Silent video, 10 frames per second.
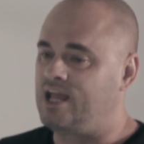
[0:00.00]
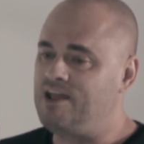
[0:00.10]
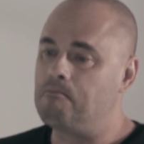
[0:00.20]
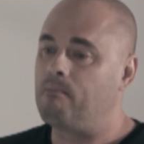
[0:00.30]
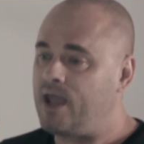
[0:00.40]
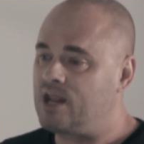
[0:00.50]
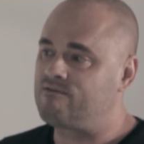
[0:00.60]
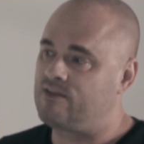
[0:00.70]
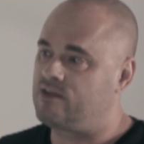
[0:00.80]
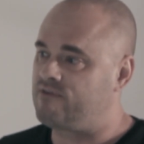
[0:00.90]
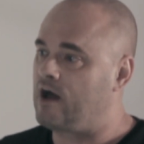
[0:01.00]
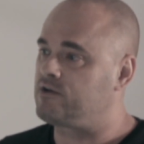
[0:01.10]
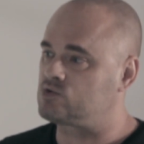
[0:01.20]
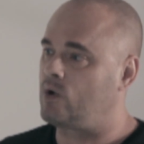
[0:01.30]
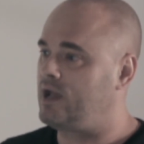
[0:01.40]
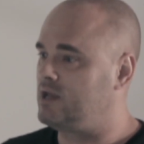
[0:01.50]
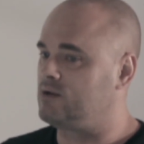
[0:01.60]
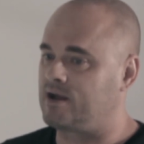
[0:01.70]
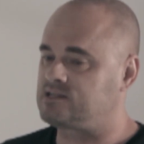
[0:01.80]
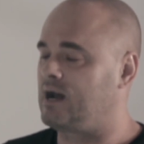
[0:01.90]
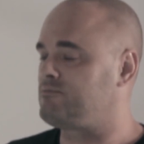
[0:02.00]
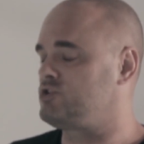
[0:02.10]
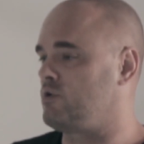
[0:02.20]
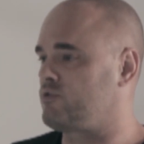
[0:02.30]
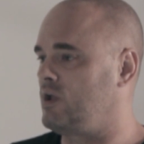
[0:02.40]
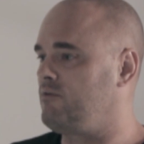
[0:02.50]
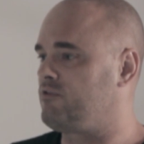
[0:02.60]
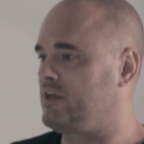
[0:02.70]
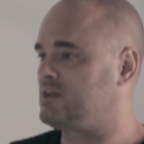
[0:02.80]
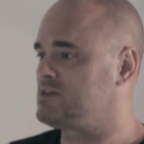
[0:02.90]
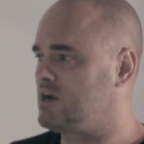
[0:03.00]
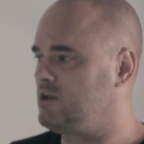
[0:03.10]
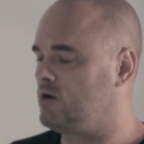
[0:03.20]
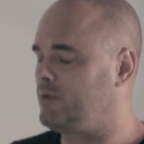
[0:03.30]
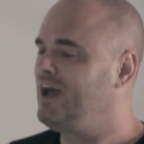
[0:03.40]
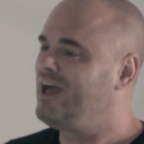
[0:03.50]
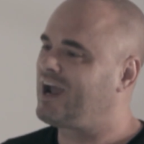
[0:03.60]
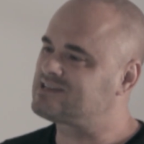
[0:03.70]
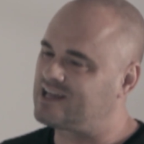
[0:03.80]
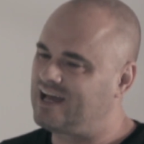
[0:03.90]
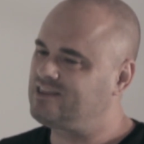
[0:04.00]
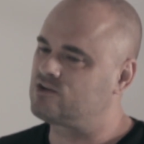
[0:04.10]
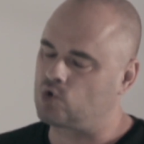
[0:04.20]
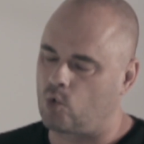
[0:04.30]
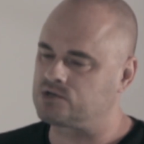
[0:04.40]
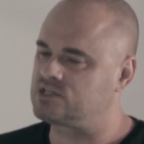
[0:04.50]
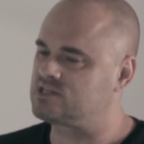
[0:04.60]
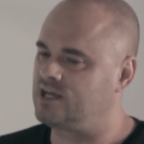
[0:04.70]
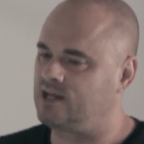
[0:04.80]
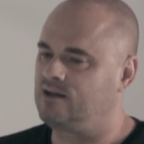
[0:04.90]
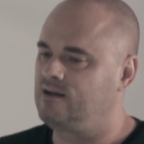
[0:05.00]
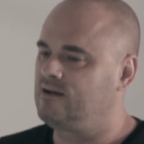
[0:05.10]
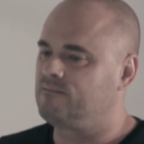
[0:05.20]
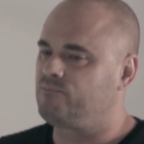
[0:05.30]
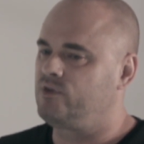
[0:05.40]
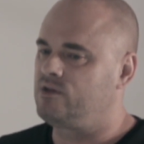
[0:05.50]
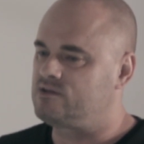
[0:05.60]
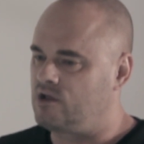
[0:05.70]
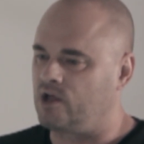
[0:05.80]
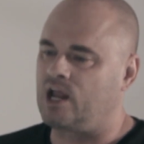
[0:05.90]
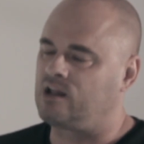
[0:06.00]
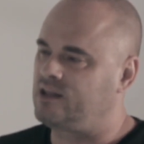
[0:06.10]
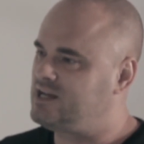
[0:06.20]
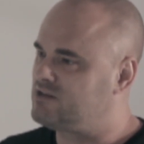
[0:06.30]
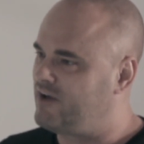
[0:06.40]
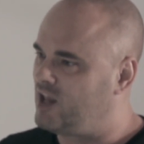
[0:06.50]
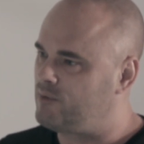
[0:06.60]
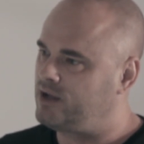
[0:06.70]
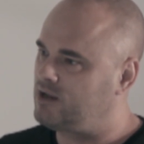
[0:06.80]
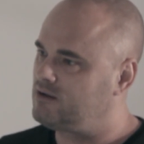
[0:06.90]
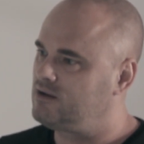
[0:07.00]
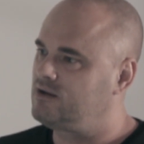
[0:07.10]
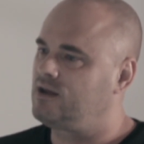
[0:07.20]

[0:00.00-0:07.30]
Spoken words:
he might have found his way into my top 2 or 3 for the Kentucky Derby. Because I like those horses that are kind of late developing.